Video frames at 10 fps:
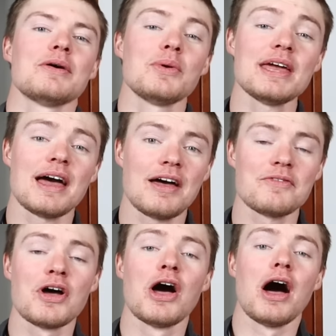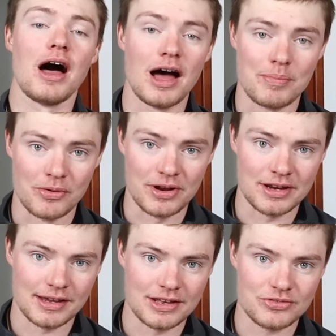We have
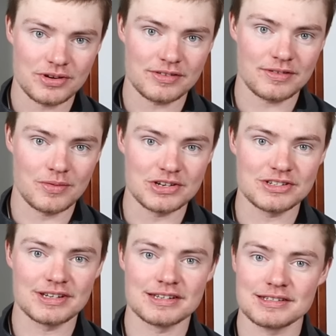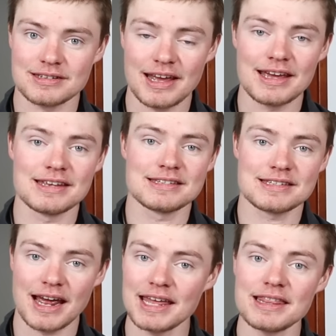operating interest, which is a
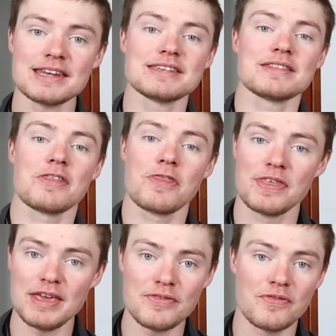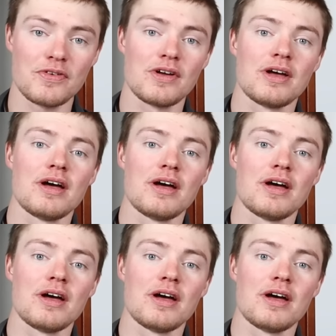silent thief